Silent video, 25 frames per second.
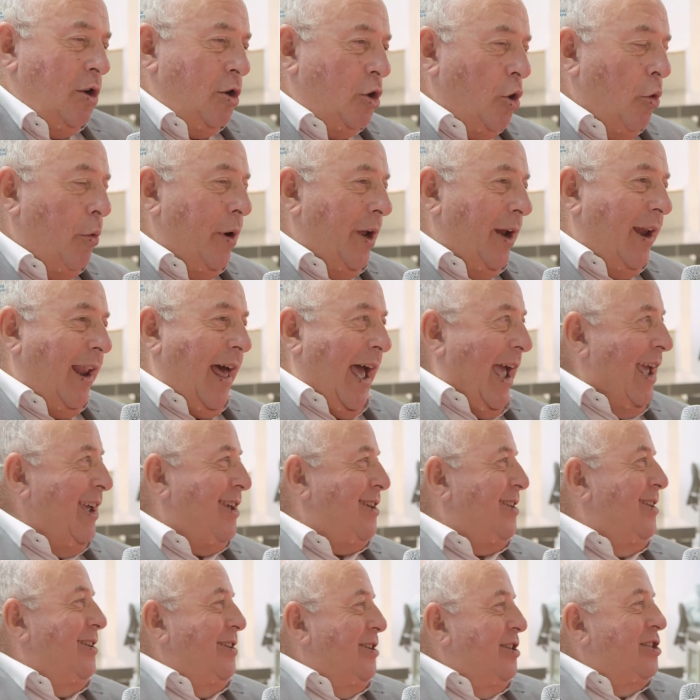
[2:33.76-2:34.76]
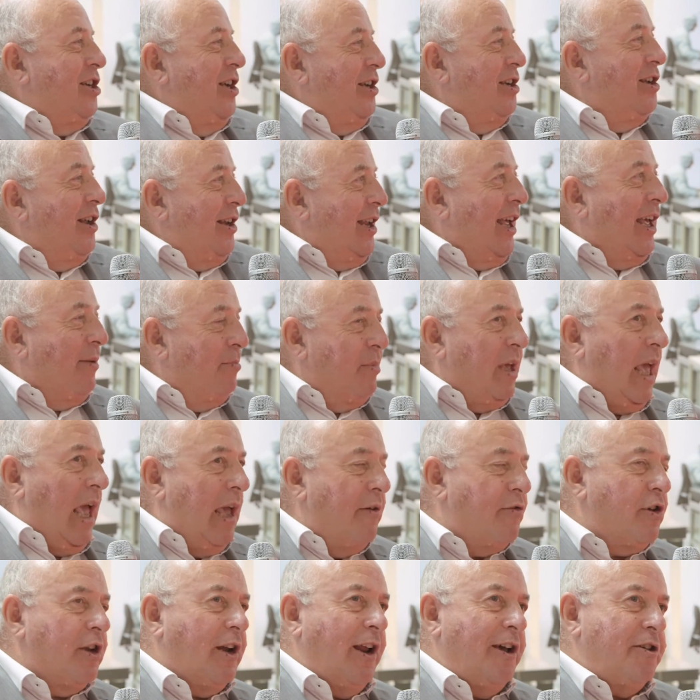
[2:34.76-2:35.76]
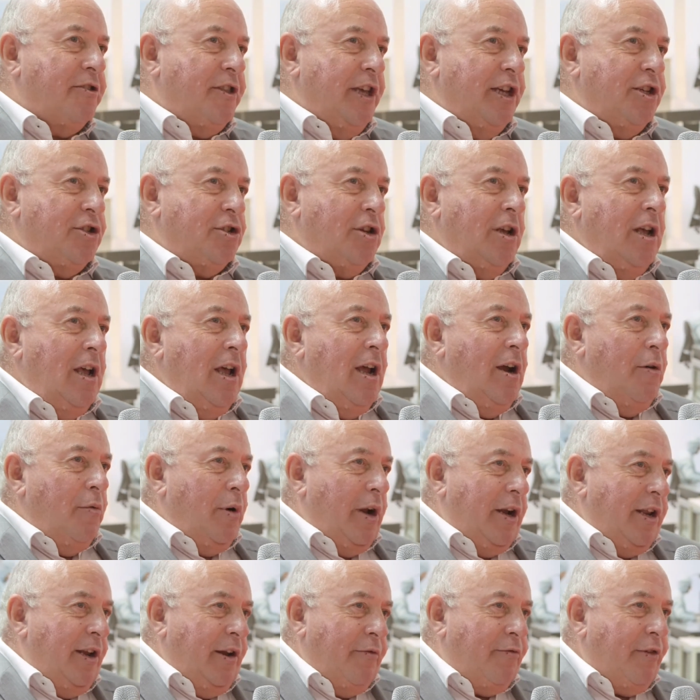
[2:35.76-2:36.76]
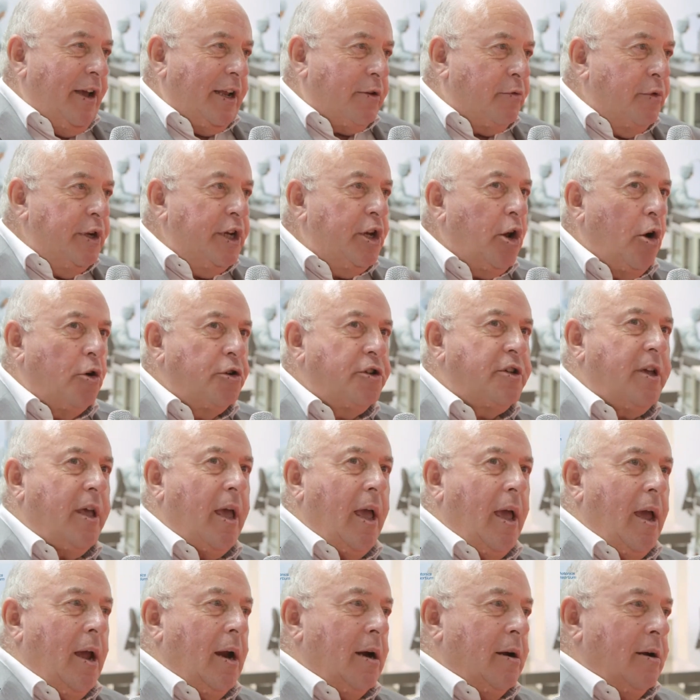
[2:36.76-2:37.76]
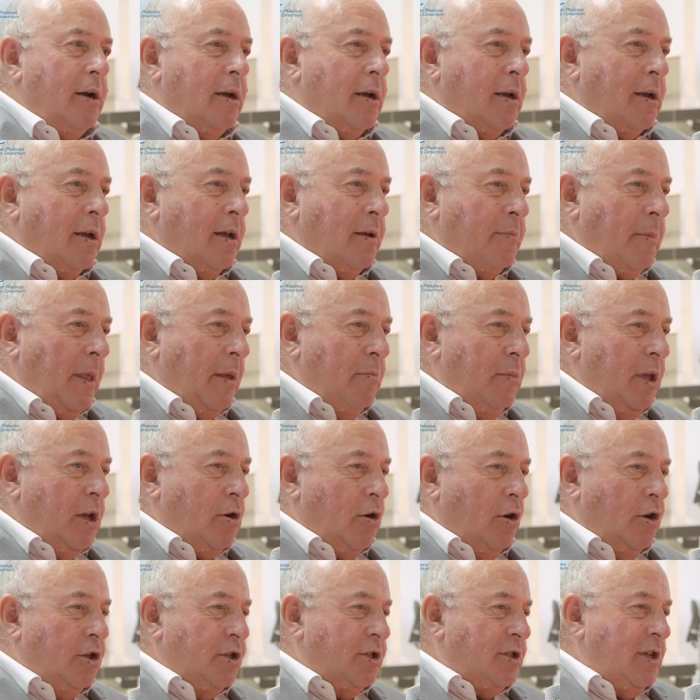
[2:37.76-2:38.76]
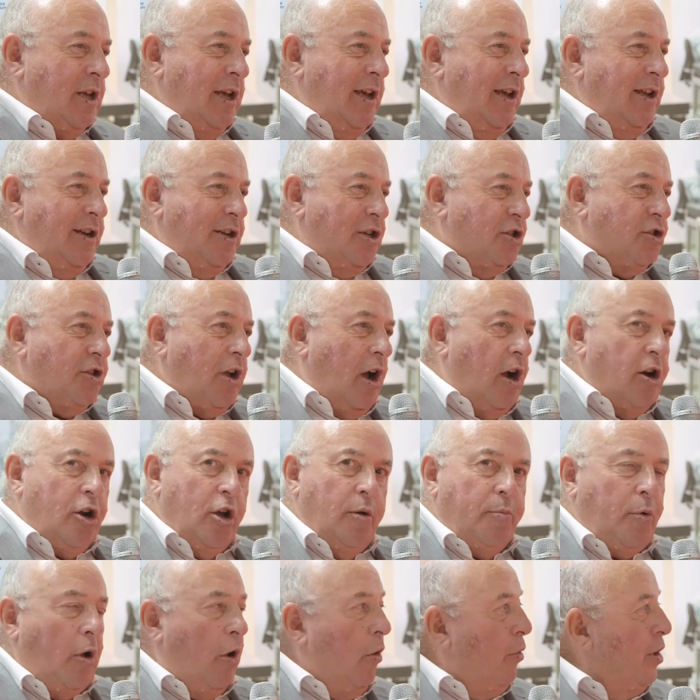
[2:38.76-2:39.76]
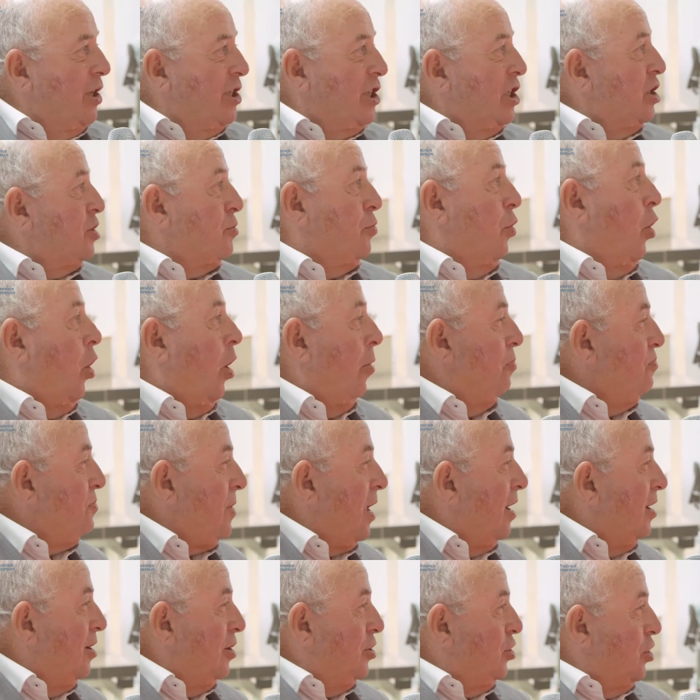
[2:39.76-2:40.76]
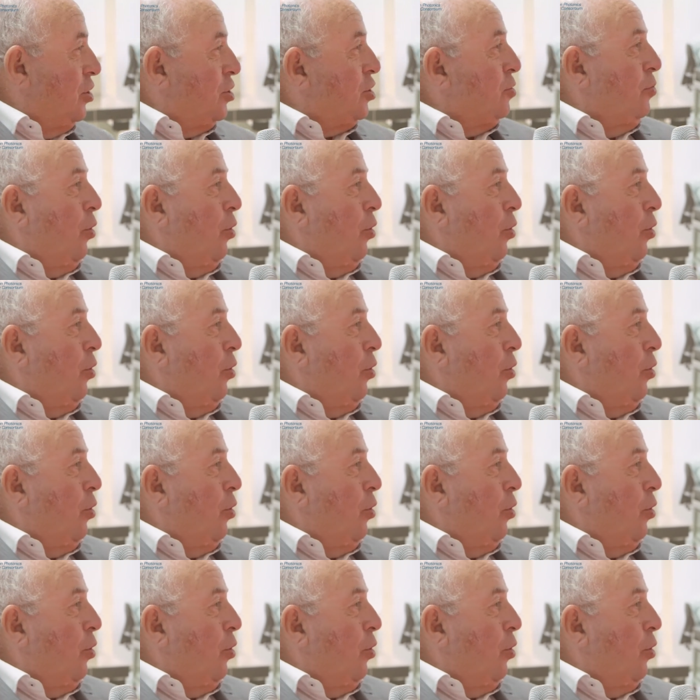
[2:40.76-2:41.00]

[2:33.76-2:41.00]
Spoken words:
do we like behavior like this? Well, in fact, we don't care, because the startup always is small. Just